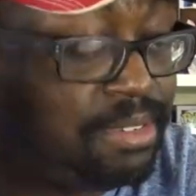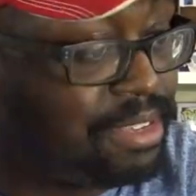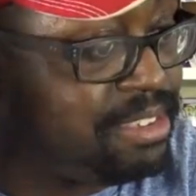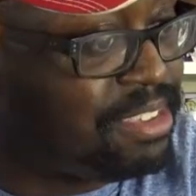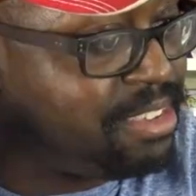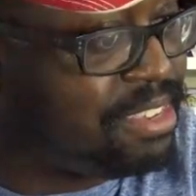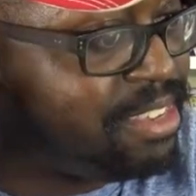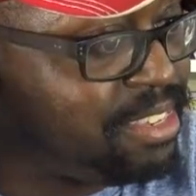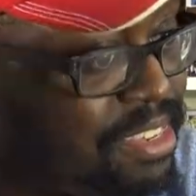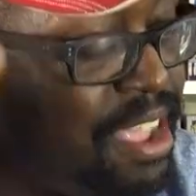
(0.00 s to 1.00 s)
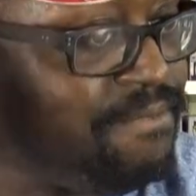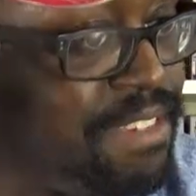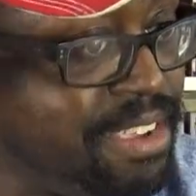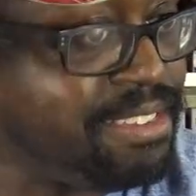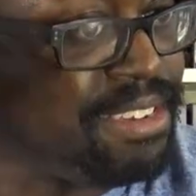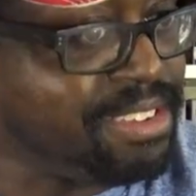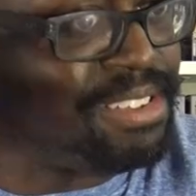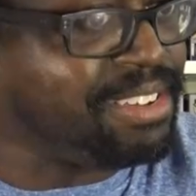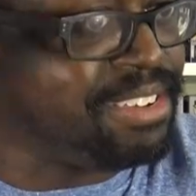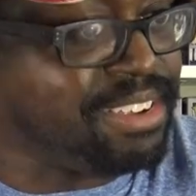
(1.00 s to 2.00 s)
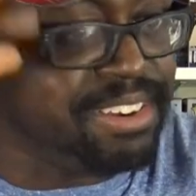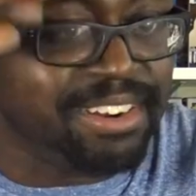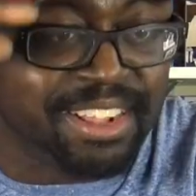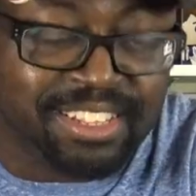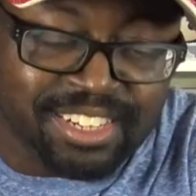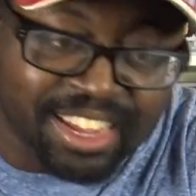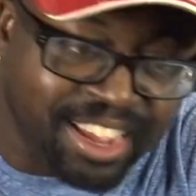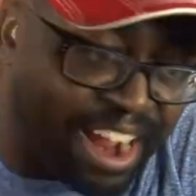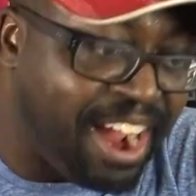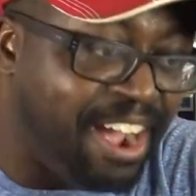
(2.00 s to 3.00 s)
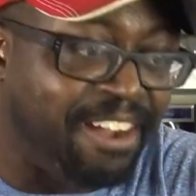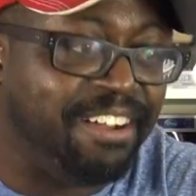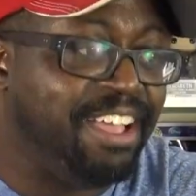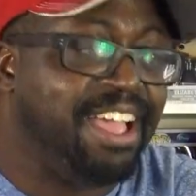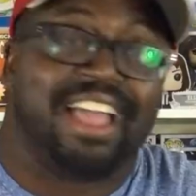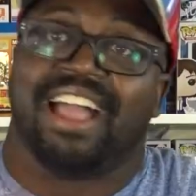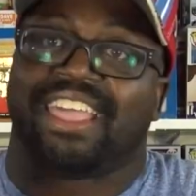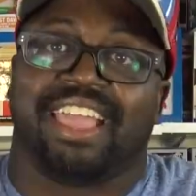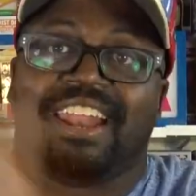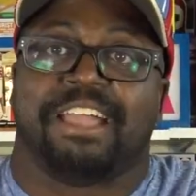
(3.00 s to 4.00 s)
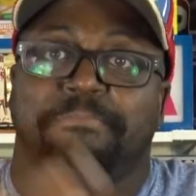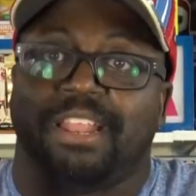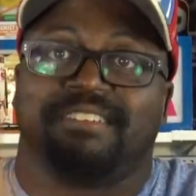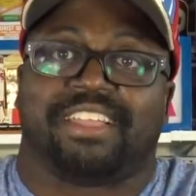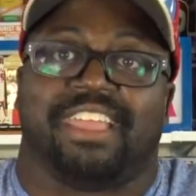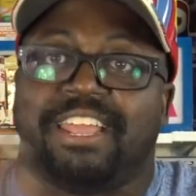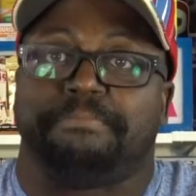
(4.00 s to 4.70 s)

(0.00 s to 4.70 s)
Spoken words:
excited. Check it out. I cannot believe it.